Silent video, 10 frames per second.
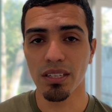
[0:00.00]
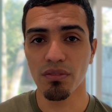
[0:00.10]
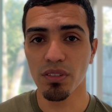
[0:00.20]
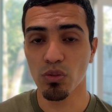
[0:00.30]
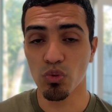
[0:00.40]

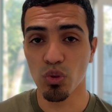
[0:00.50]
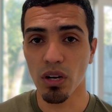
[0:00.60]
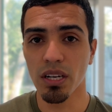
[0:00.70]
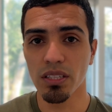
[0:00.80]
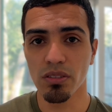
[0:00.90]
feel
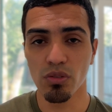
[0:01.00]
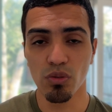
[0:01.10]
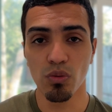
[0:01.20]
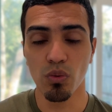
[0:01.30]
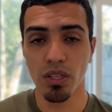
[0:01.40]
drawn
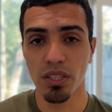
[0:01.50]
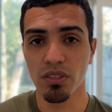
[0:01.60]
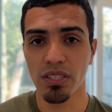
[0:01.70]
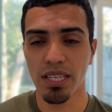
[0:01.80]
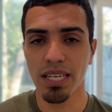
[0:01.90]
to what
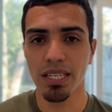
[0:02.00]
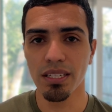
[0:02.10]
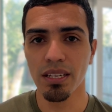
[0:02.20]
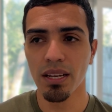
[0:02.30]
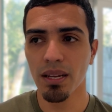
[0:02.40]
you're
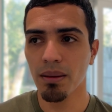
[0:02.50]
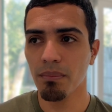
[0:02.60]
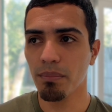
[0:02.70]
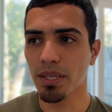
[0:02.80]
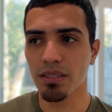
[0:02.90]
saying
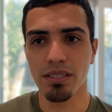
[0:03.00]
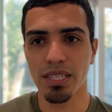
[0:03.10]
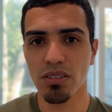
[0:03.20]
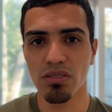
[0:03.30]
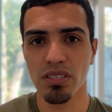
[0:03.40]
because it
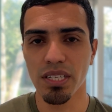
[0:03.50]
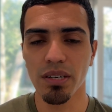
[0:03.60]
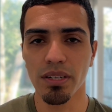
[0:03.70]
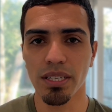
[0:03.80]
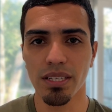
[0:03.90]
sounds
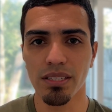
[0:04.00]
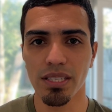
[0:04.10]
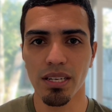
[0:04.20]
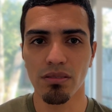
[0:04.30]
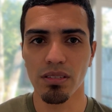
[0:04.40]
generic and it
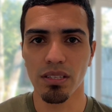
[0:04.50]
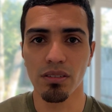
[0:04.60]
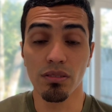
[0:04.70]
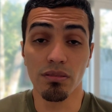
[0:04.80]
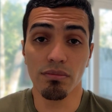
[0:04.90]
sounds like
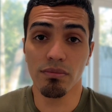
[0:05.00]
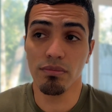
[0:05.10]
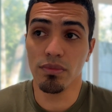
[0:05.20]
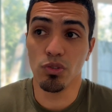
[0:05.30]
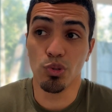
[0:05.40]

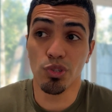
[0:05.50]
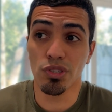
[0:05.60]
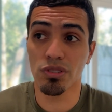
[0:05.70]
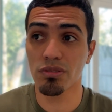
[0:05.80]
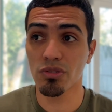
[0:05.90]
you're
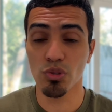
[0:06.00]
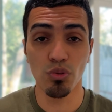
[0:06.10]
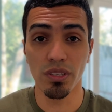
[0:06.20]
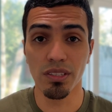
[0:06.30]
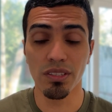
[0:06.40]
just
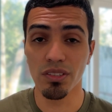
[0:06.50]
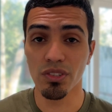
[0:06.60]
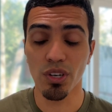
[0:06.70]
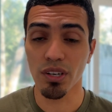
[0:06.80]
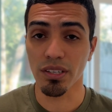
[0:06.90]
shooting in the
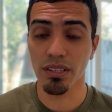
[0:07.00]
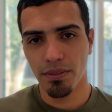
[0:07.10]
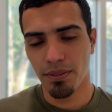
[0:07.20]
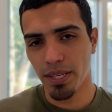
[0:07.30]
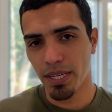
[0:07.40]
dark.
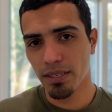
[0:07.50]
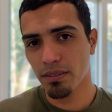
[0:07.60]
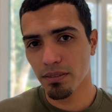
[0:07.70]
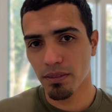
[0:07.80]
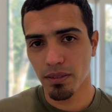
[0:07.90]

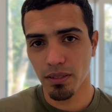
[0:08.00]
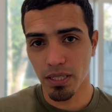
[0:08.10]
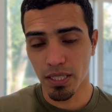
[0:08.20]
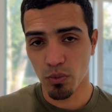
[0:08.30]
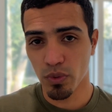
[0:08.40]
Then
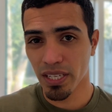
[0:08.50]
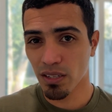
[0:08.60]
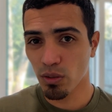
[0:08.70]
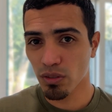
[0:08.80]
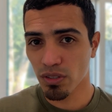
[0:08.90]
as we get
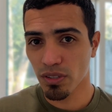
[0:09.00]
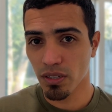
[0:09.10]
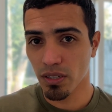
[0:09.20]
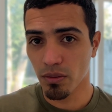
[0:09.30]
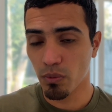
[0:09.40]
closer
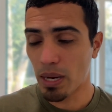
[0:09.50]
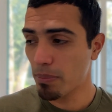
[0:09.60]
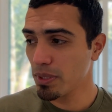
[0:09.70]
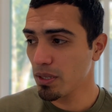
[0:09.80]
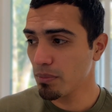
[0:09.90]
to
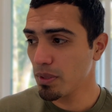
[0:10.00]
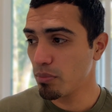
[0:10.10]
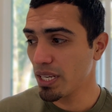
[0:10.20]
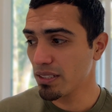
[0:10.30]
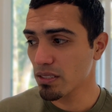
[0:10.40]
wrapping up the
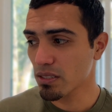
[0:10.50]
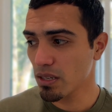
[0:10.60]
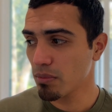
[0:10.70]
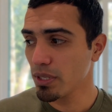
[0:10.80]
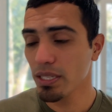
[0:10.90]
brand
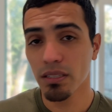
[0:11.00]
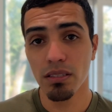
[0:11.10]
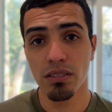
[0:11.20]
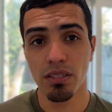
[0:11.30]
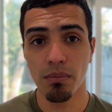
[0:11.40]
discovery,
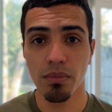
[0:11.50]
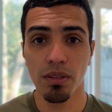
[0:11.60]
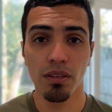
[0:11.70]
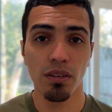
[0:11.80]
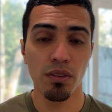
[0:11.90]
some of
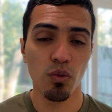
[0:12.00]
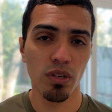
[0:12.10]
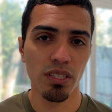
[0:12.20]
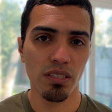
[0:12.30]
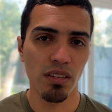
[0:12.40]
the other
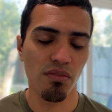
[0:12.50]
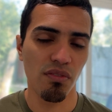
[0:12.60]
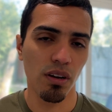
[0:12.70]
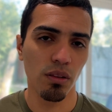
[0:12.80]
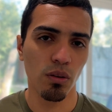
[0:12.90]
questions that
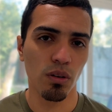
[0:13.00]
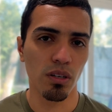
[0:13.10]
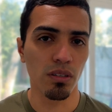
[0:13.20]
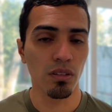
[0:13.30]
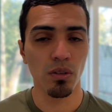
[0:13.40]
follow
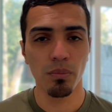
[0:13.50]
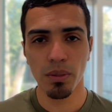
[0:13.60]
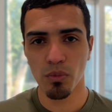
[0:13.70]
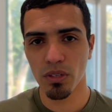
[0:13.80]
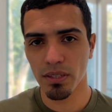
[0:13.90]
are a little bit
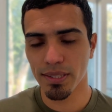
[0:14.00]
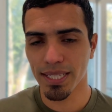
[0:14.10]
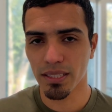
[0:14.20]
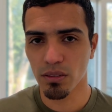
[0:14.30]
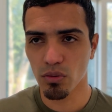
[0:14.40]
more on the
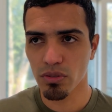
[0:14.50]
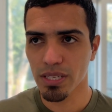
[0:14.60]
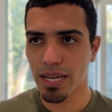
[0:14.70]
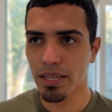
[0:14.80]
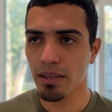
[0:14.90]
technical
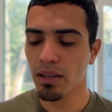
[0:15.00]
side.